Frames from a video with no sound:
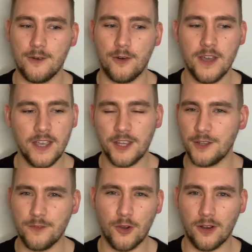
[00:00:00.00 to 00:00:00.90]
or
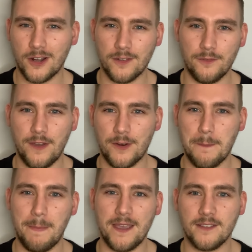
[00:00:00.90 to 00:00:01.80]
you've got kind of
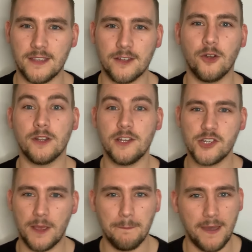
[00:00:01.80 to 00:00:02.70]
very basic
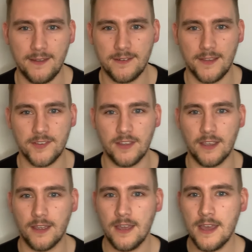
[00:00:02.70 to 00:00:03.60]
knowledge in pen
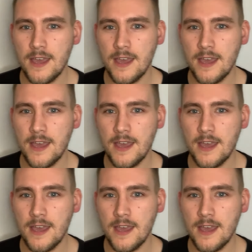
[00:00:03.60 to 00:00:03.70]
testing,